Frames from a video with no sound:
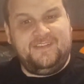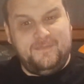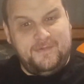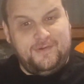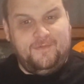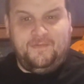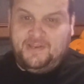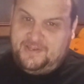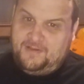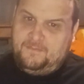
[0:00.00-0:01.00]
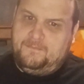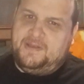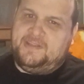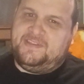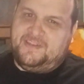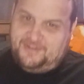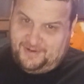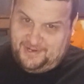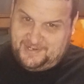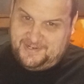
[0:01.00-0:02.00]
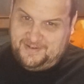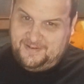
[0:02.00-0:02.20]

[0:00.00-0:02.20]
you move. When you don't, but it's in the dark.